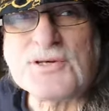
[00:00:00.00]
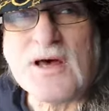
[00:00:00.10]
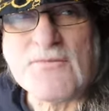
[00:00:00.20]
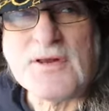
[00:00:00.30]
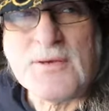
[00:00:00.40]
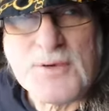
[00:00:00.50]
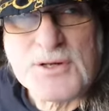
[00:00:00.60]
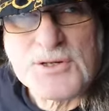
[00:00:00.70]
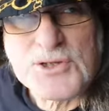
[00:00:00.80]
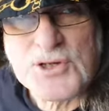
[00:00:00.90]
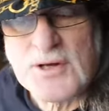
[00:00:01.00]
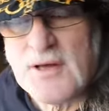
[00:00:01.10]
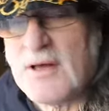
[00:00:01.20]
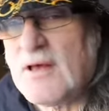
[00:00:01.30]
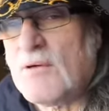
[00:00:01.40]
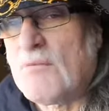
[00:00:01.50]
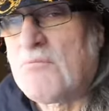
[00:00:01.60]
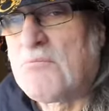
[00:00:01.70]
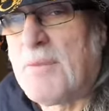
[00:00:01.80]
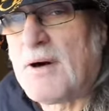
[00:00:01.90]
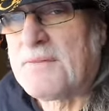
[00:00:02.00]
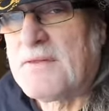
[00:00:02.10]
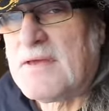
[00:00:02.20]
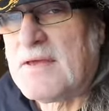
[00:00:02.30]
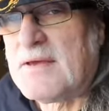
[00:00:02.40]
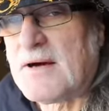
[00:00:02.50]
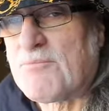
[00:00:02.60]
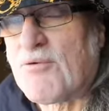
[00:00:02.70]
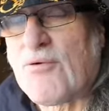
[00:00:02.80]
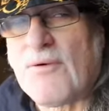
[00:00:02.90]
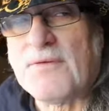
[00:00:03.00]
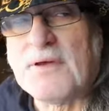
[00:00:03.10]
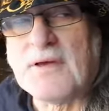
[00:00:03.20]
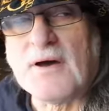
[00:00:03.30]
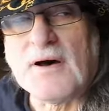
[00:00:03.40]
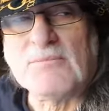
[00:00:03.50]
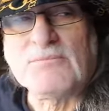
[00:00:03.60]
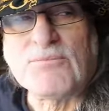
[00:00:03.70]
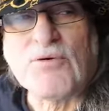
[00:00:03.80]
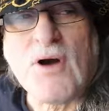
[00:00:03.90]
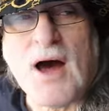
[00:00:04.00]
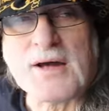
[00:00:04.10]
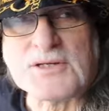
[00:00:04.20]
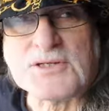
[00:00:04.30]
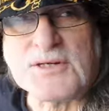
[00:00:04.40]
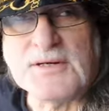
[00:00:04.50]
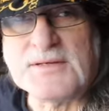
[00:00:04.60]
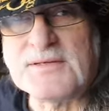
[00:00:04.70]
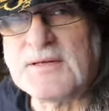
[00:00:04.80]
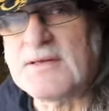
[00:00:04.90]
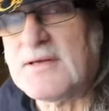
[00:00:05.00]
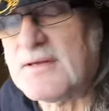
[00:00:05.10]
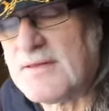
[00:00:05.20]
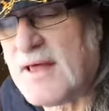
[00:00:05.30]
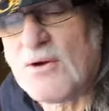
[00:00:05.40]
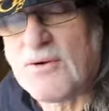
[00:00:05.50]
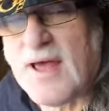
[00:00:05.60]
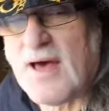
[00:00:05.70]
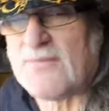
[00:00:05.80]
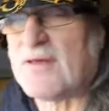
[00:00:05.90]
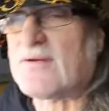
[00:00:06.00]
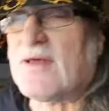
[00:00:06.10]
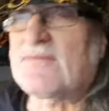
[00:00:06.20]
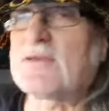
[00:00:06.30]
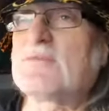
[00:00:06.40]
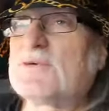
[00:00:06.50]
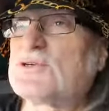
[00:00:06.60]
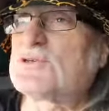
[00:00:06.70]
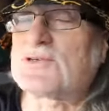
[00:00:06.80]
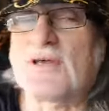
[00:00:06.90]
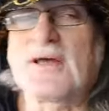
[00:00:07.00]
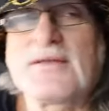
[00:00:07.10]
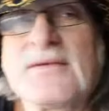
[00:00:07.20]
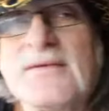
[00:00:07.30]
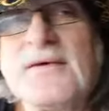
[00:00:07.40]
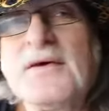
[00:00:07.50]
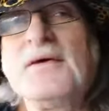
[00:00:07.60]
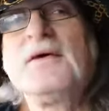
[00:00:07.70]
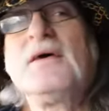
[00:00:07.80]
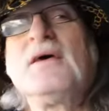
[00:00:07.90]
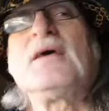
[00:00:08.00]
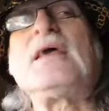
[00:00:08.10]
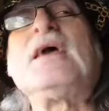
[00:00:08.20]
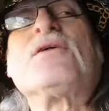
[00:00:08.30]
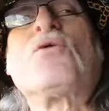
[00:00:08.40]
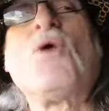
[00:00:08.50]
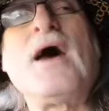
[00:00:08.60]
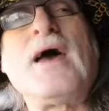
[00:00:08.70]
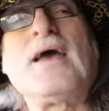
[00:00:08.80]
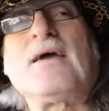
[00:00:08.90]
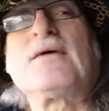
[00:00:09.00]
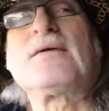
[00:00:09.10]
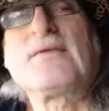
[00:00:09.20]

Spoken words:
have an image, but the Protestant and they don't have the images like the. Either way.